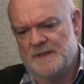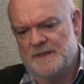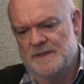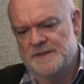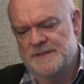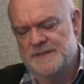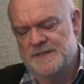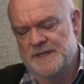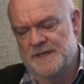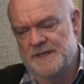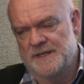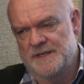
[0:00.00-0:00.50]

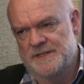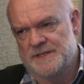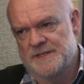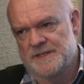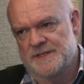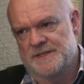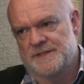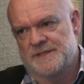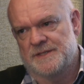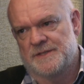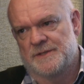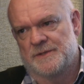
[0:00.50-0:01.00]

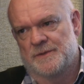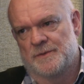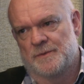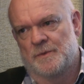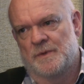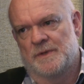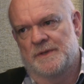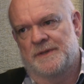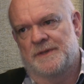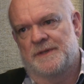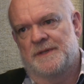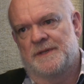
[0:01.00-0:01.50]
signatures to
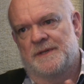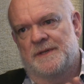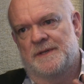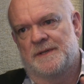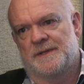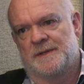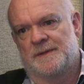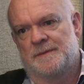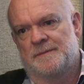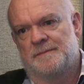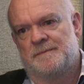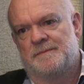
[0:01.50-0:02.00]
what
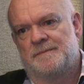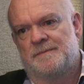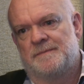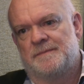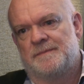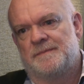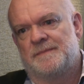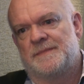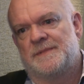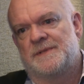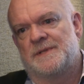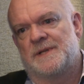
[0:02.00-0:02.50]
the
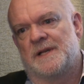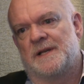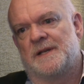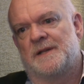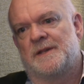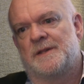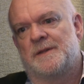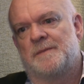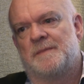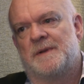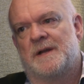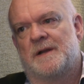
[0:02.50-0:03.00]

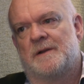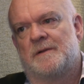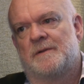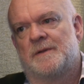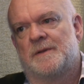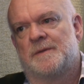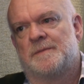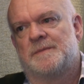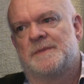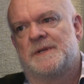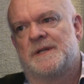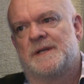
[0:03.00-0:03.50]
dilithium
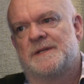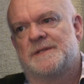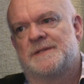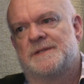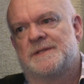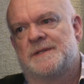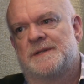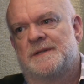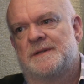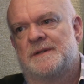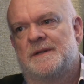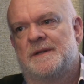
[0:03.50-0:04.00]
algorithm
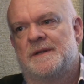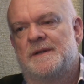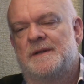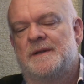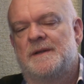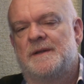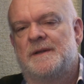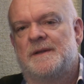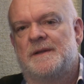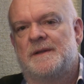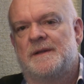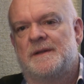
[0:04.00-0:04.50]
does.
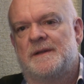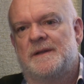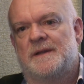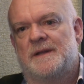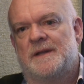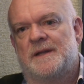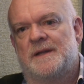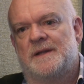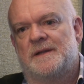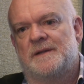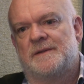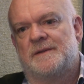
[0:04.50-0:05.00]

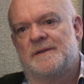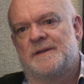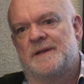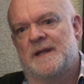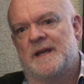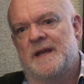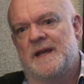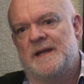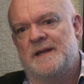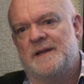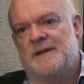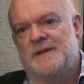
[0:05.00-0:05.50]
And
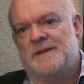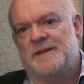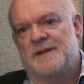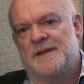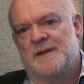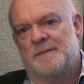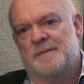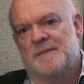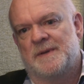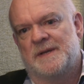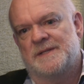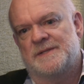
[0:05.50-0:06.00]
the handy thing
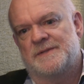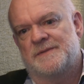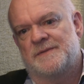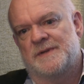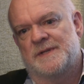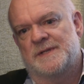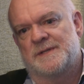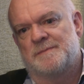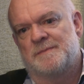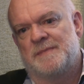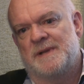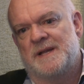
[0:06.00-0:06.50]
about
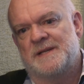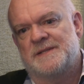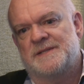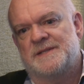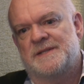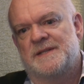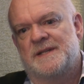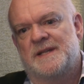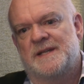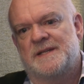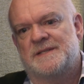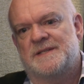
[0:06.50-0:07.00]
Sphinx Plus
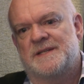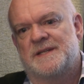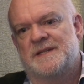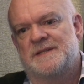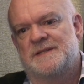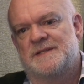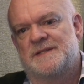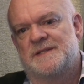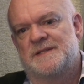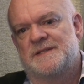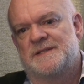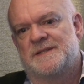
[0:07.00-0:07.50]
in that
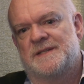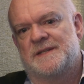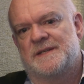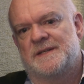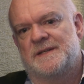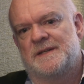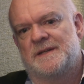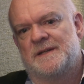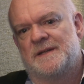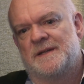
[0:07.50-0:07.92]
sense is that